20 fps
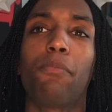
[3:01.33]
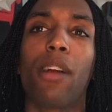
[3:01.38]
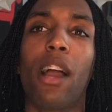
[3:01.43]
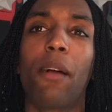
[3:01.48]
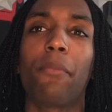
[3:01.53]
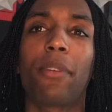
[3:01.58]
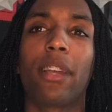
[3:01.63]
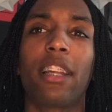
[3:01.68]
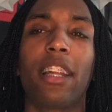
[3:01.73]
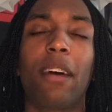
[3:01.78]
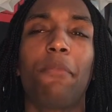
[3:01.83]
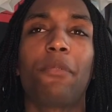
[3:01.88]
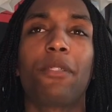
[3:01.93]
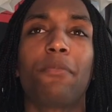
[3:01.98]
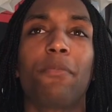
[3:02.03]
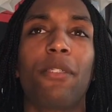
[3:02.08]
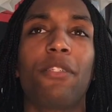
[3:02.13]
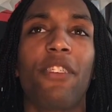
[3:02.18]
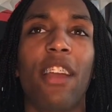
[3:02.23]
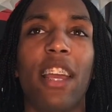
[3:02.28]
prom king, that must
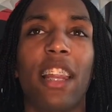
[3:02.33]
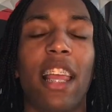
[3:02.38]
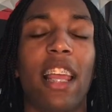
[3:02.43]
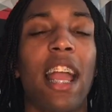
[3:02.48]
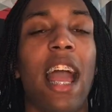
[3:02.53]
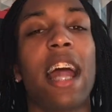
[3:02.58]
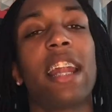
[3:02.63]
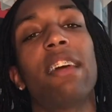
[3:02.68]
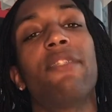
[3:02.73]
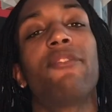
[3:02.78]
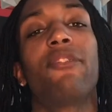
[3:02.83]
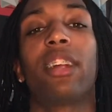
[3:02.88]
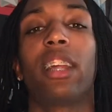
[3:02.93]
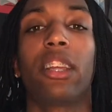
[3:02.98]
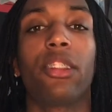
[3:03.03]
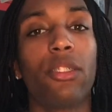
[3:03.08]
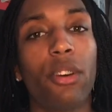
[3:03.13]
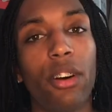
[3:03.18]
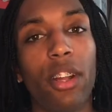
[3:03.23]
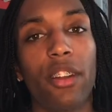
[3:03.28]
be great. Like, I never
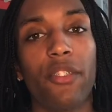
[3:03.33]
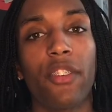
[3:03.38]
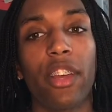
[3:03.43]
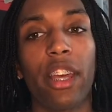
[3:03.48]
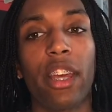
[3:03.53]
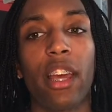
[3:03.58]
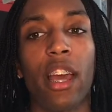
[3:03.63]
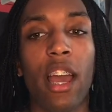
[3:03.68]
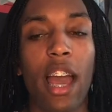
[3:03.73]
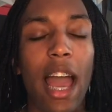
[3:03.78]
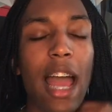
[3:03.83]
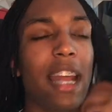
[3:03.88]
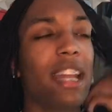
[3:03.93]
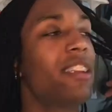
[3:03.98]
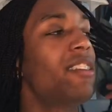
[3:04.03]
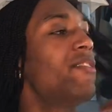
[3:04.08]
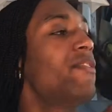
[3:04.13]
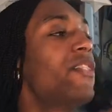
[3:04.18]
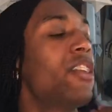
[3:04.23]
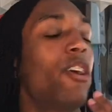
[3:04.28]
really thought of it. I
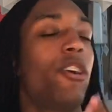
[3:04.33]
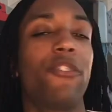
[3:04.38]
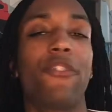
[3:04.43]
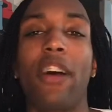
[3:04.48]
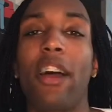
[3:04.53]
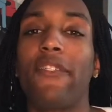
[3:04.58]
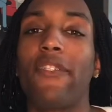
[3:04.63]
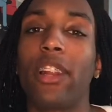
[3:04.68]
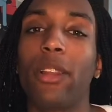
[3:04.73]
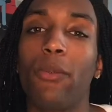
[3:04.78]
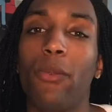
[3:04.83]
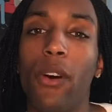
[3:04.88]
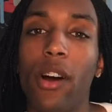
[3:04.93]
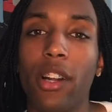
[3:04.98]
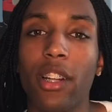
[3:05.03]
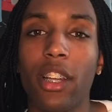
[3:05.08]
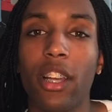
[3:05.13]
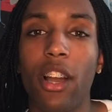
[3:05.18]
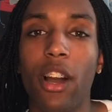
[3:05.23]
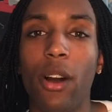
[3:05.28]
didn't even know if I really
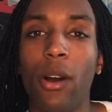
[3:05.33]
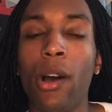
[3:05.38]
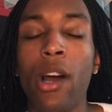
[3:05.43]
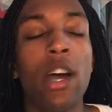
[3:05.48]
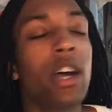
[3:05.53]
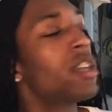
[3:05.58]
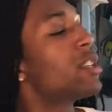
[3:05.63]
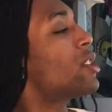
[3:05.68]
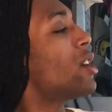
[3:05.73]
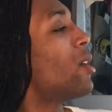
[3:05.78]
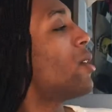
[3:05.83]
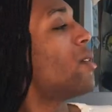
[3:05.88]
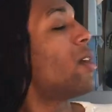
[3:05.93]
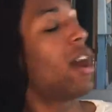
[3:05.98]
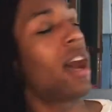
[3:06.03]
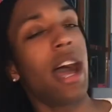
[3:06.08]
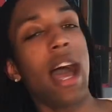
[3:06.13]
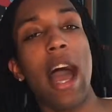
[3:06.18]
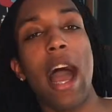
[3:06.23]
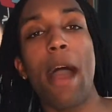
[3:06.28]
wanted to go.
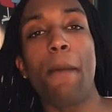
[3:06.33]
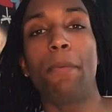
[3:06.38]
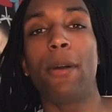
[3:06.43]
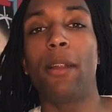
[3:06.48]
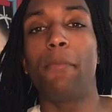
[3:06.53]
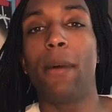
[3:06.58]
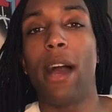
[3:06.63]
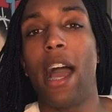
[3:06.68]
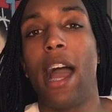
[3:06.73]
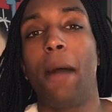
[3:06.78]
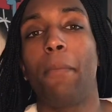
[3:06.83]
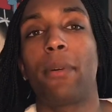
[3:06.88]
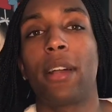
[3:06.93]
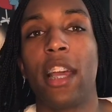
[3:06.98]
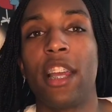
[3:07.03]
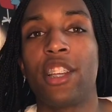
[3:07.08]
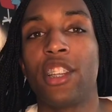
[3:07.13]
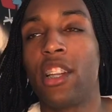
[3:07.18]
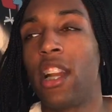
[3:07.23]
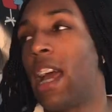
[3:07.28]
So I put in my
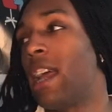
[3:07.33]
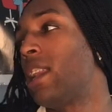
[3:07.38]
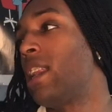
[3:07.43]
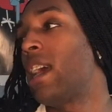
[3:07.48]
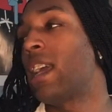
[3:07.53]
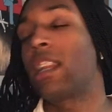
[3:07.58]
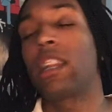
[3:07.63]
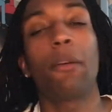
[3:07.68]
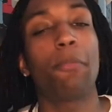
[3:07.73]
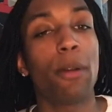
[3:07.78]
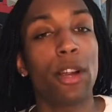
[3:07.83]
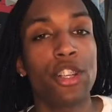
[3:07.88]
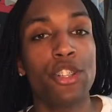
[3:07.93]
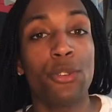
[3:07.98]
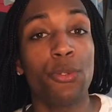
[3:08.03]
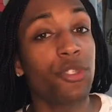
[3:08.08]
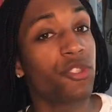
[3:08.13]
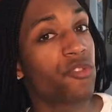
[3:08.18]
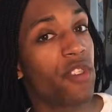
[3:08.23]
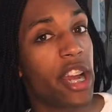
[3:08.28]
application and like the
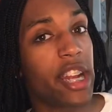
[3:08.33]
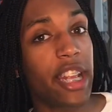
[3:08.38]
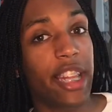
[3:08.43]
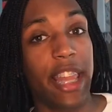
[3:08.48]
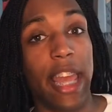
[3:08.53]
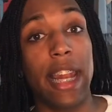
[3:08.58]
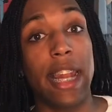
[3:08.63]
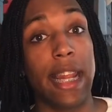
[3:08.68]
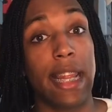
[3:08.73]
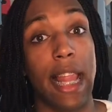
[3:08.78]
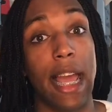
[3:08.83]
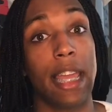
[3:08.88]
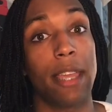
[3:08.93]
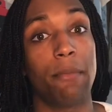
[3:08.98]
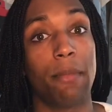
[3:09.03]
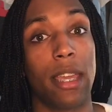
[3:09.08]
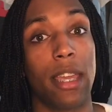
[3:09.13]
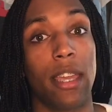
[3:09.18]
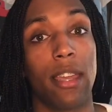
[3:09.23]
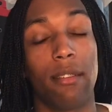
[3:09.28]
person who was running, they didn't
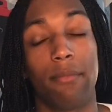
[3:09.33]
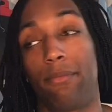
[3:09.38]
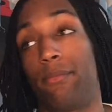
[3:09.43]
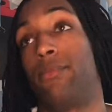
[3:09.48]
like me.